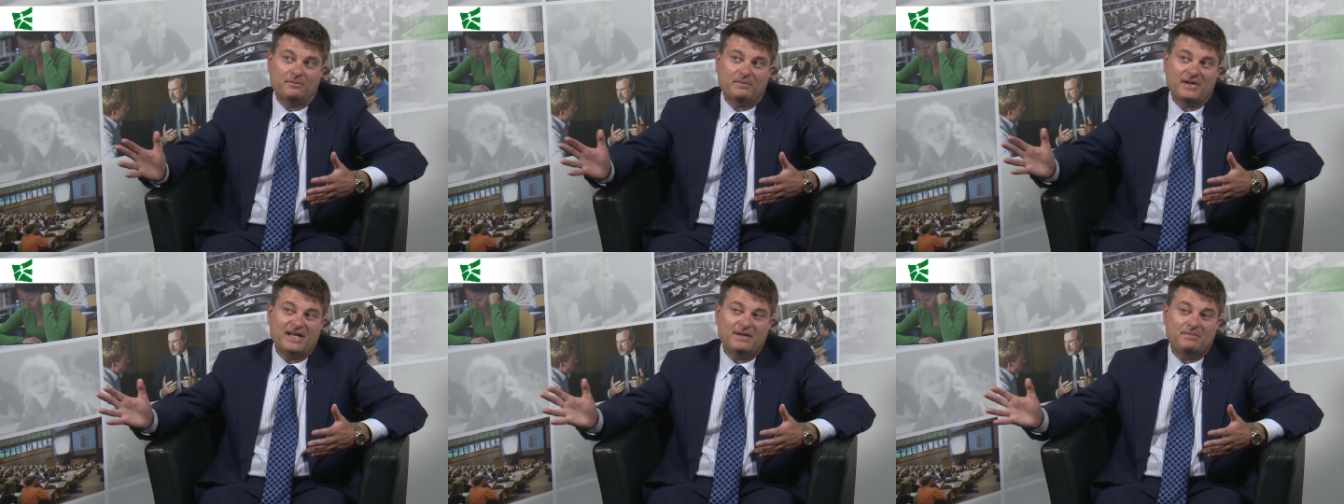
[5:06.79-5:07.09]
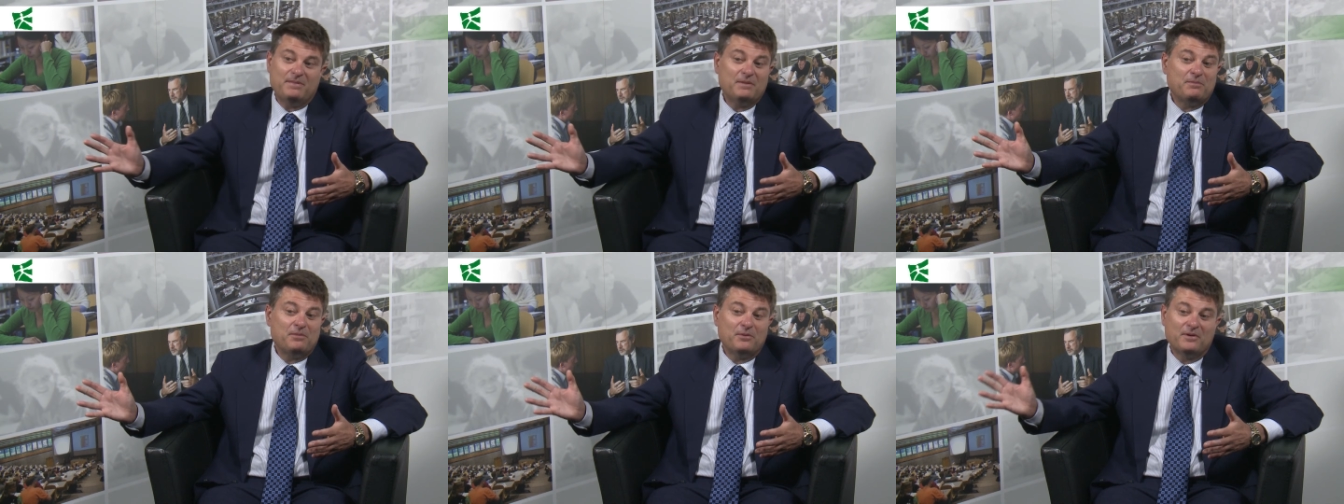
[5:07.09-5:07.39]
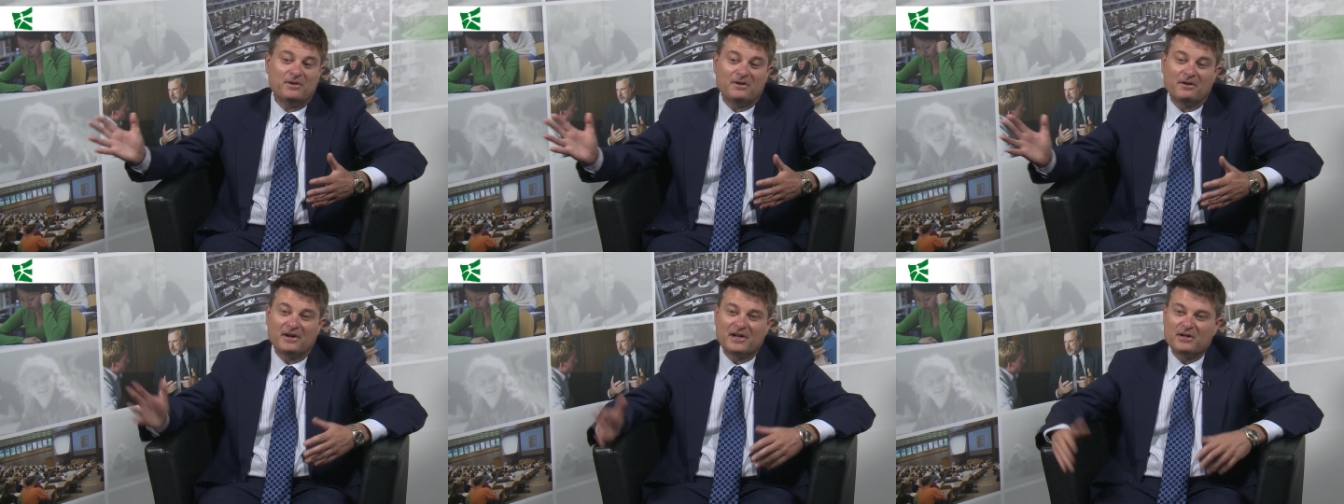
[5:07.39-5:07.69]
many people
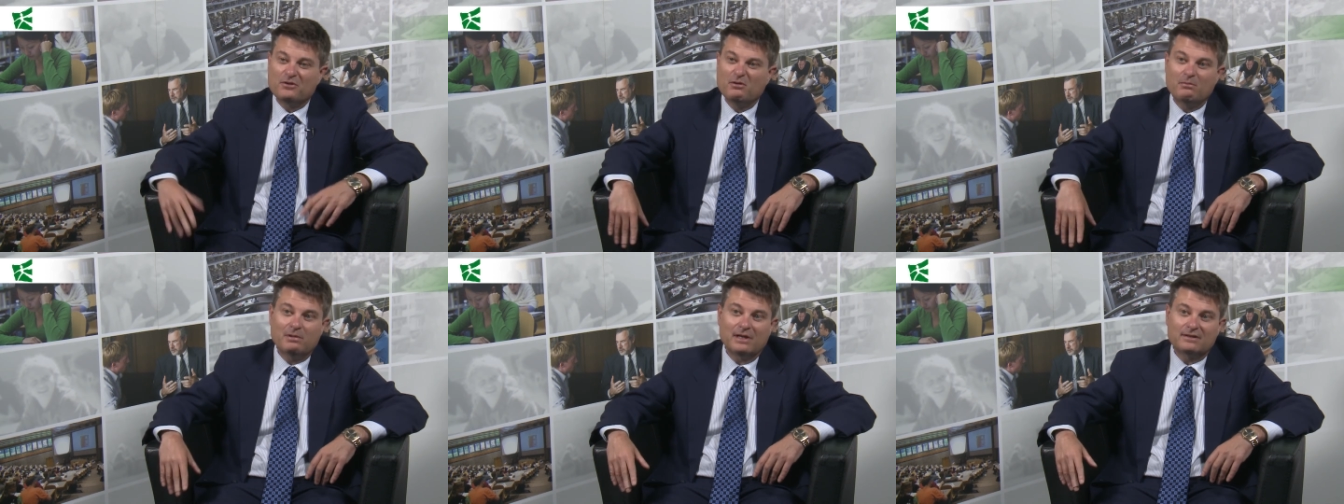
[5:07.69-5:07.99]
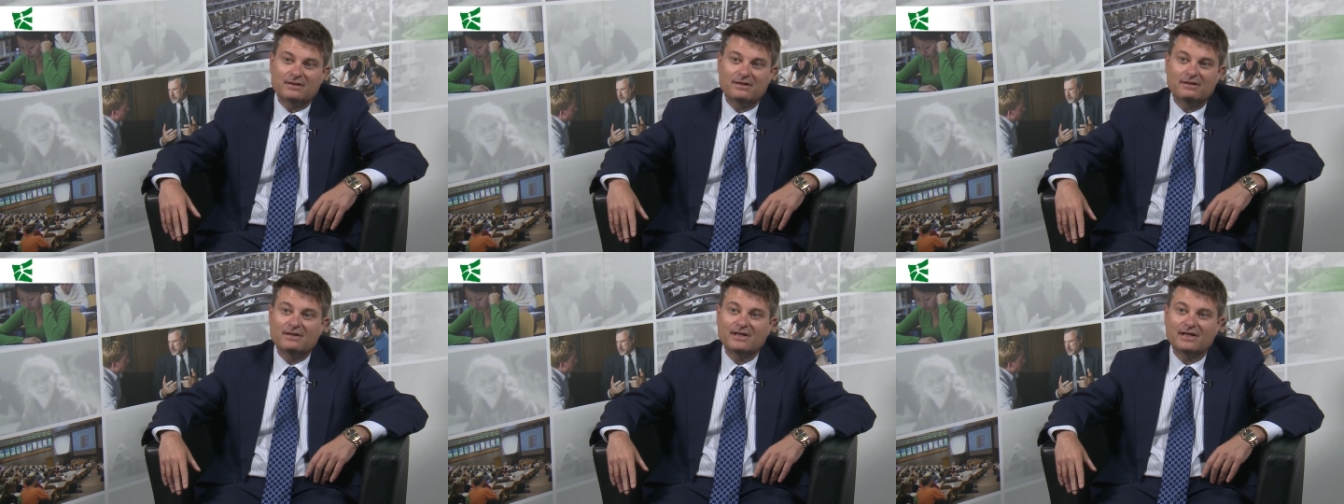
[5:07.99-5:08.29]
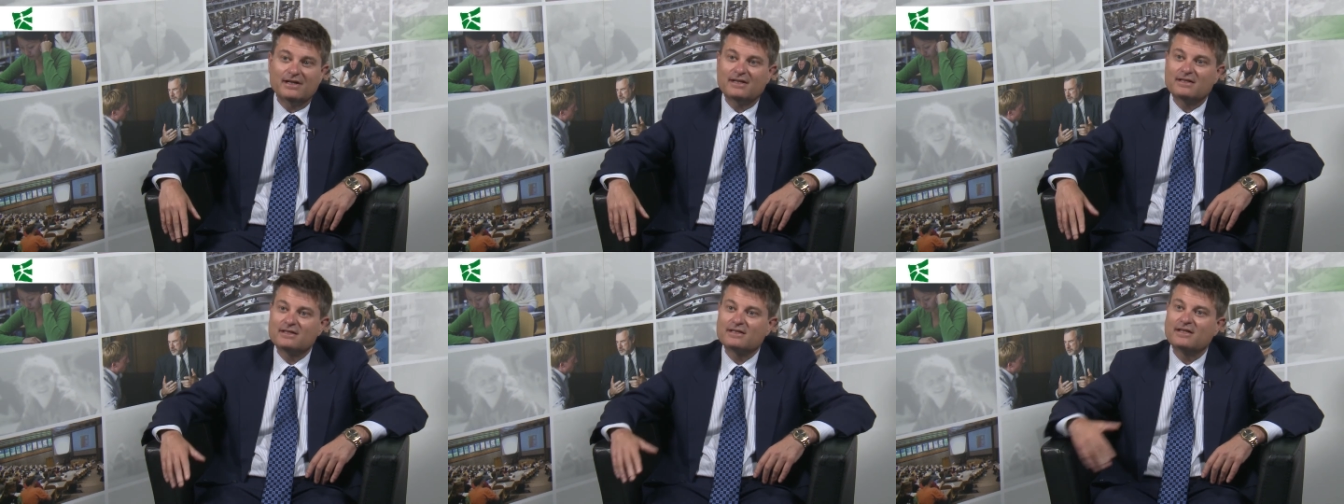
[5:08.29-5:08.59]
would argue about the
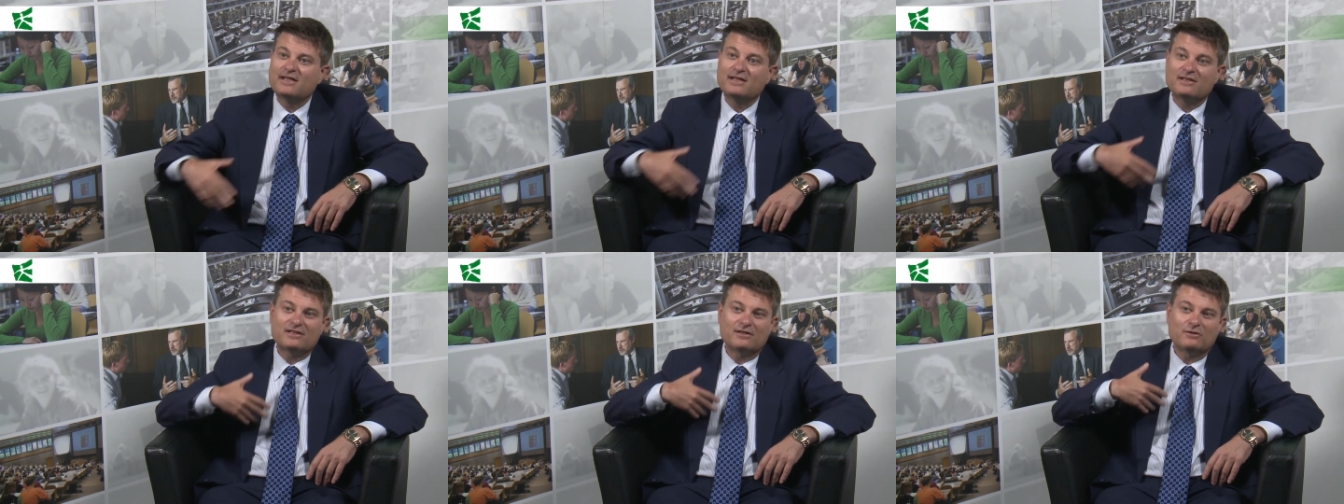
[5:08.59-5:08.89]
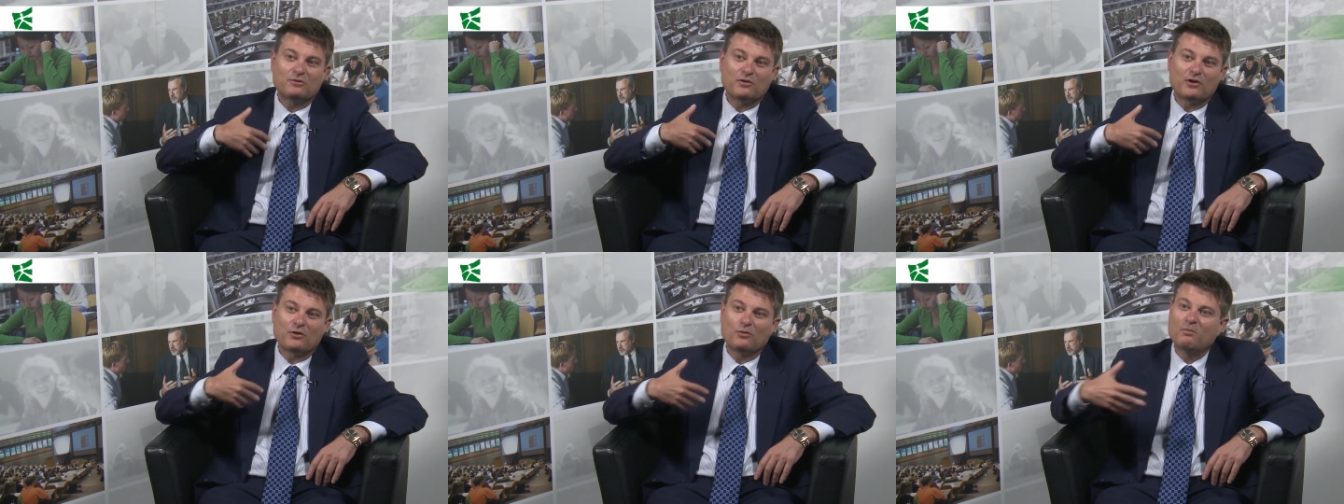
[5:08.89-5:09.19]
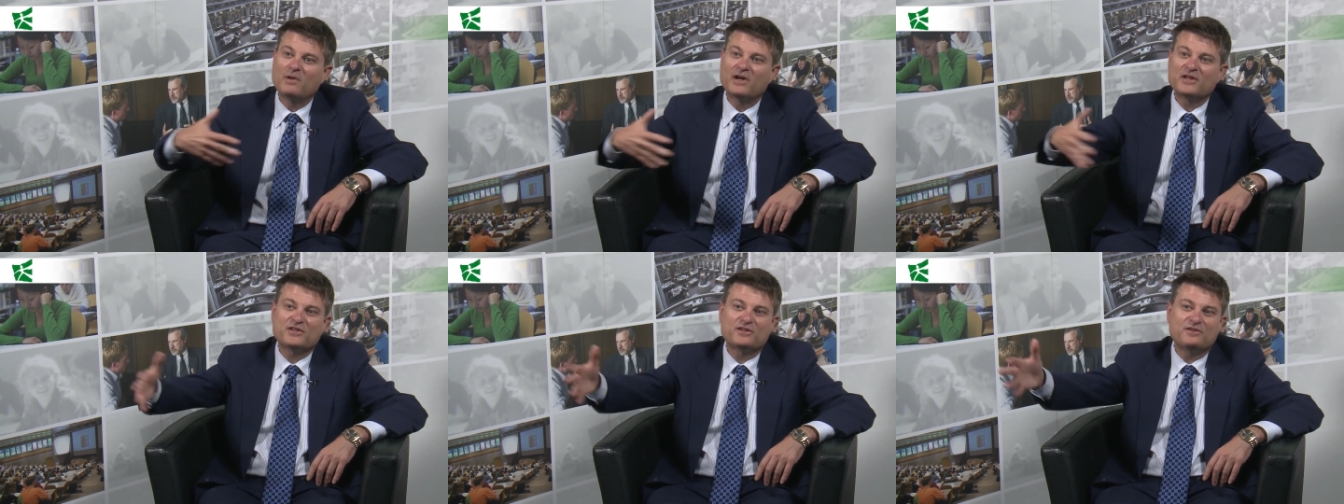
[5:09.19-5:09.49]
United States that we're
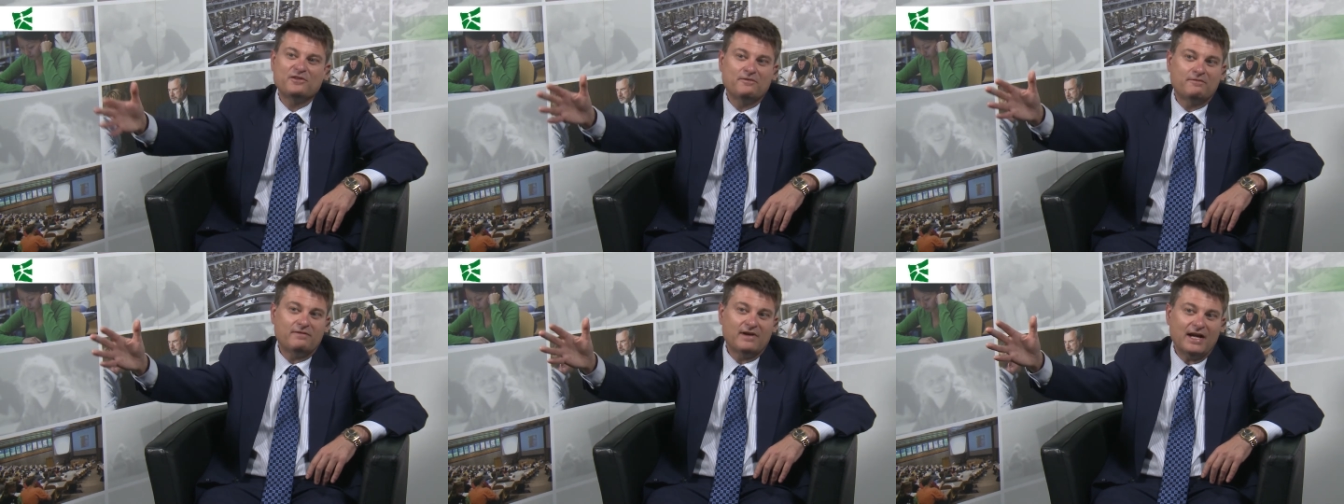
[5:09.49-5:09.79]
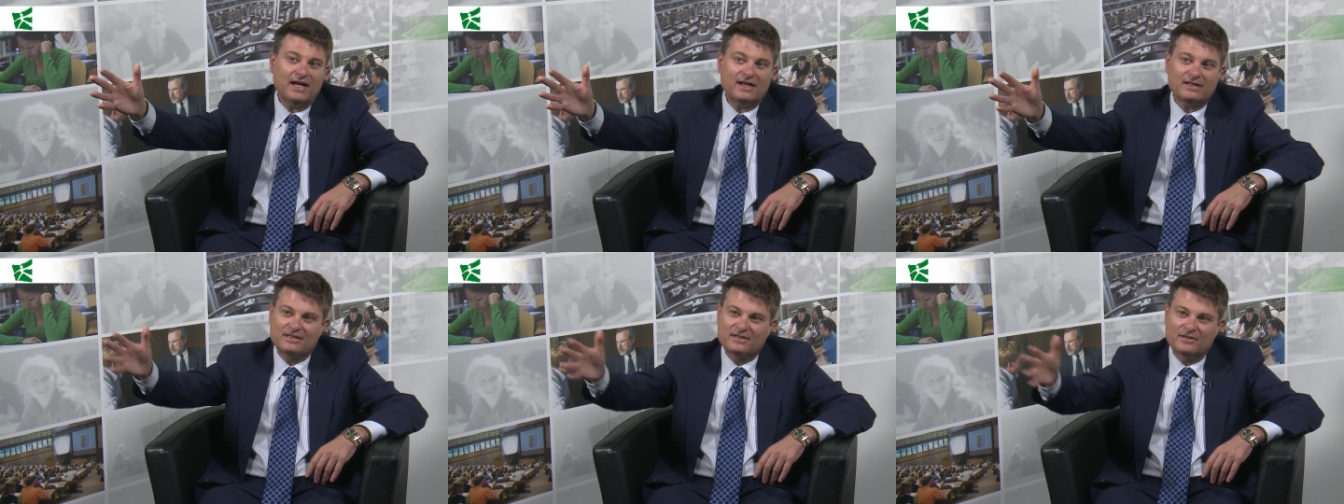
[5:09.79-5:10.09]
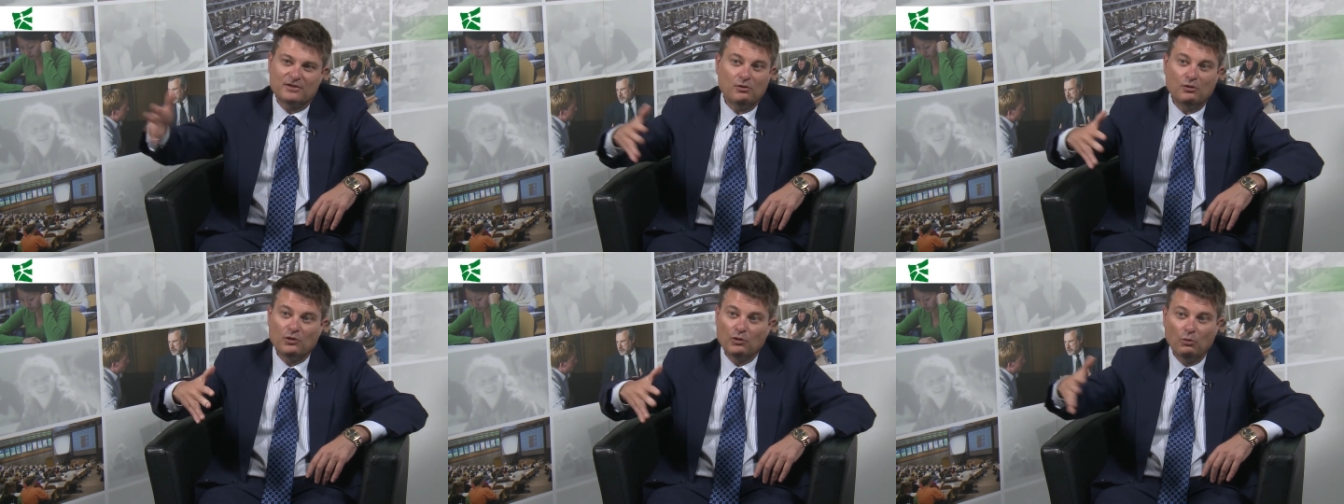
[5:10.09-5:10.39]
much too fast
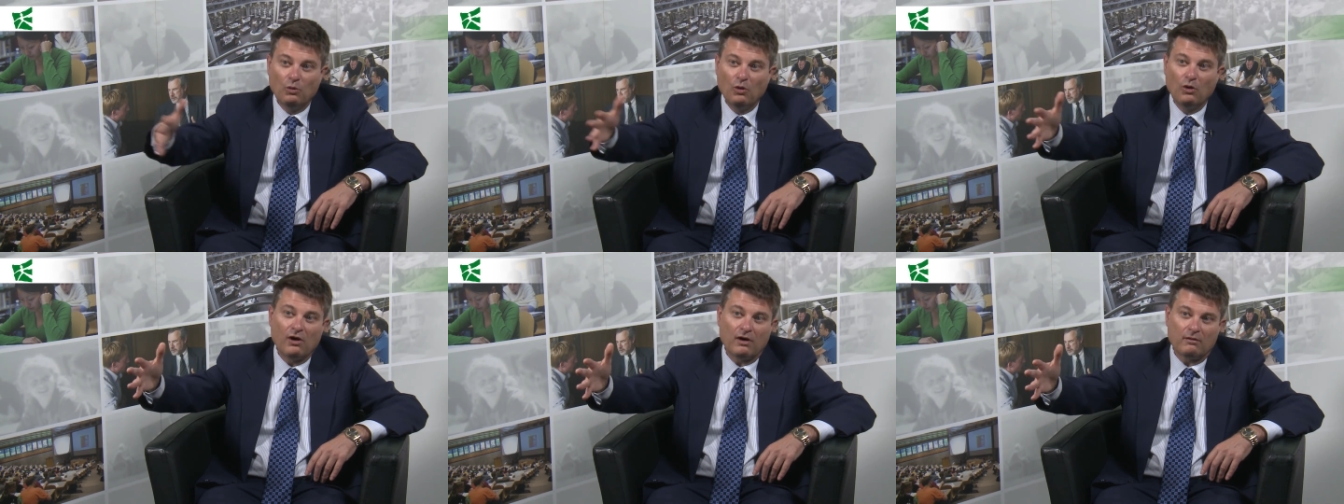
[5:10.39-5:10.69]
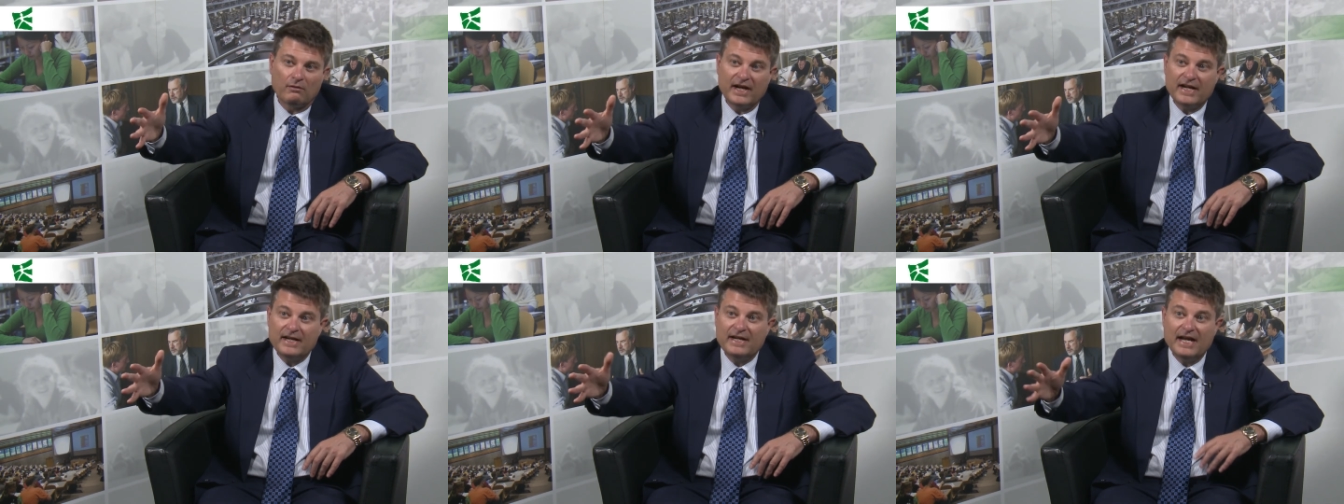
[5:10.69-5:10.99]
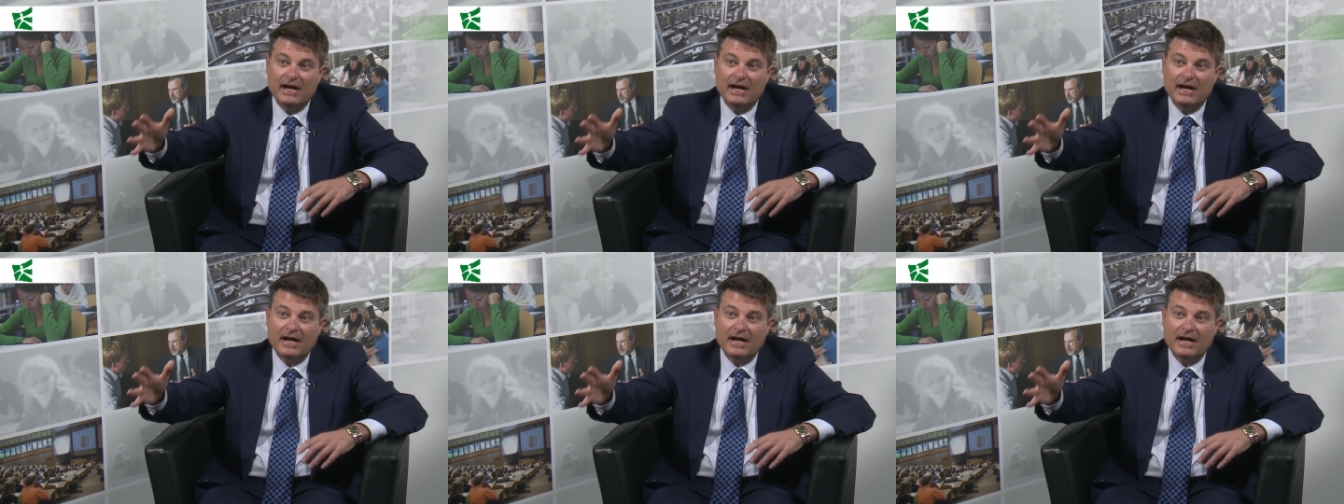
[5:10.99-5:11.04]
to go to war, right?